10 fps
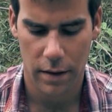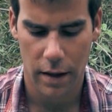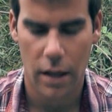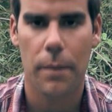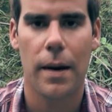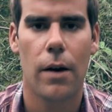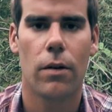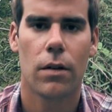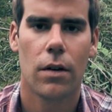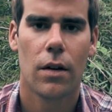And I come
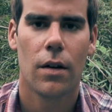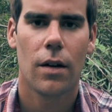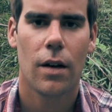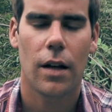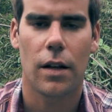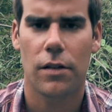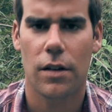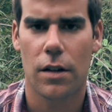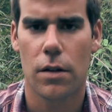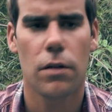out and I
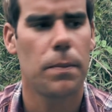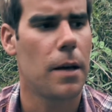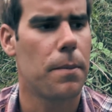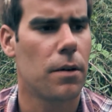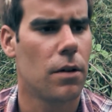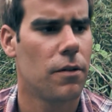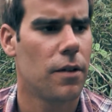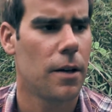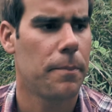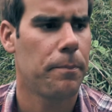see a newspaper
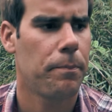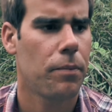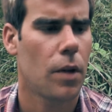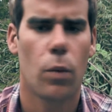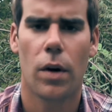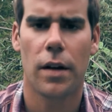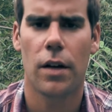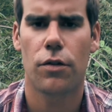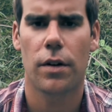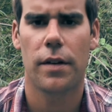of
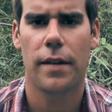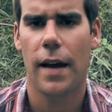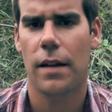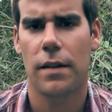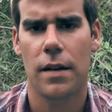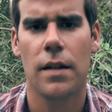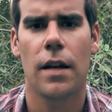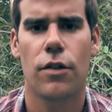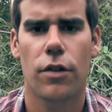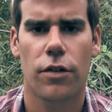100 dead
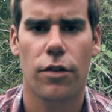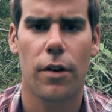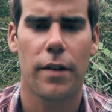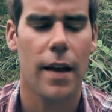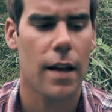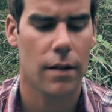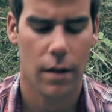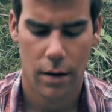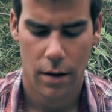teenagers shot dead